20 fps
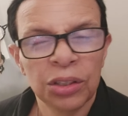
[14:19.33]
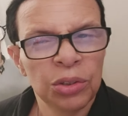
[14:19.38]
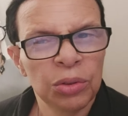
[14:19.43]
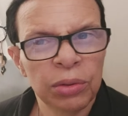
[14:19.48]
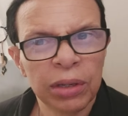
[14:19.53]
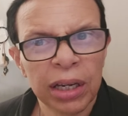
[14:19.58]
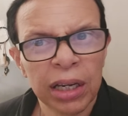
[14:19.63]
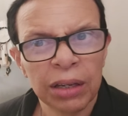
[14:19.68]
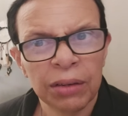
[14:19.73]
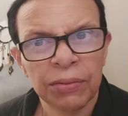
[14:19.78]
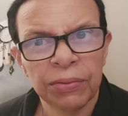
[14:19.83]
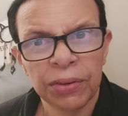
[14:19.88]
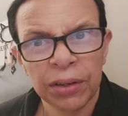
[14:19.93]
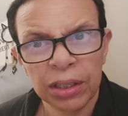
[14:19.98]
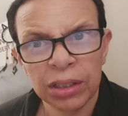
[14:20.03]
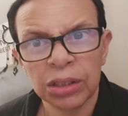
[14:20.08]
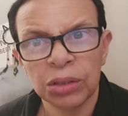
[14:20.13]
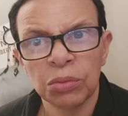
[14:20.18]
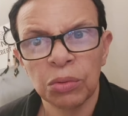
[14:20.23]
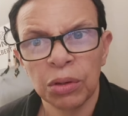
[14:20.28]
You can't
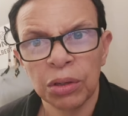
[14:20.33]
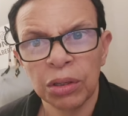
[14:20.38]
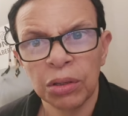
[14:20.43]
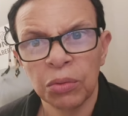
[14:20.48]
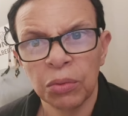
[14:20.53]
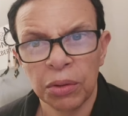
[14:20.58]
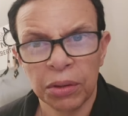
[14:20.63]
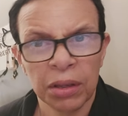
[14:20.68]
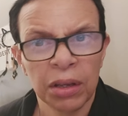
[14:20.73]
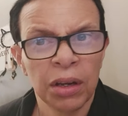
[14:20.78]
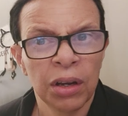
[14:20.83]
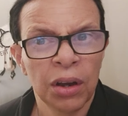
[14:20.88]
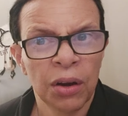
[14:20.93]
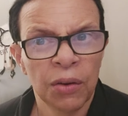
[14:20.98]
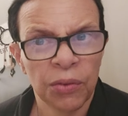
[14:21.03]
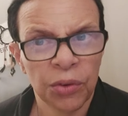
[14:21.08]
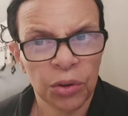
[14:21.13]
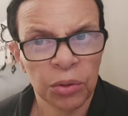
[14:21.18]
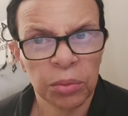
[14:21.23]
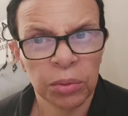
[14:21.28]
function with
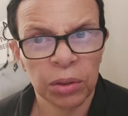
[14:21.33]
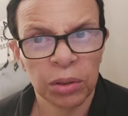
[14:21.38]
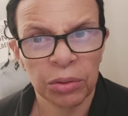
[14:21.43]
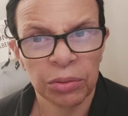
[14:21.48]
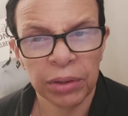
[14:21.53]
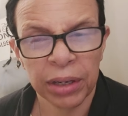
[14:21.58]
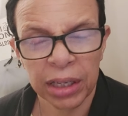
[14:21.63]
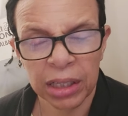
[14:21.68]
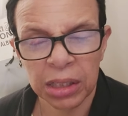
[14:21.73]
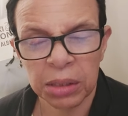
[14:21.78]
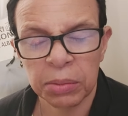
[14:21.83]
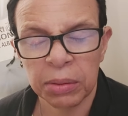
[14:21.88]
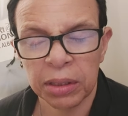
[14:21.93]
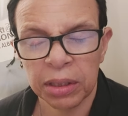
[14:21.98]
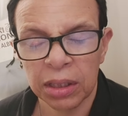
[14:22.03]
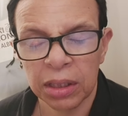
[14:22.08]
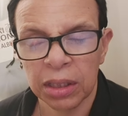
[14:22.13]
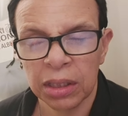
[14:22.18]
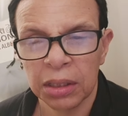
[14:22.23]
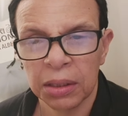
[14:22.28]
verbal
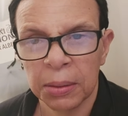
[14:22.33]
harassment.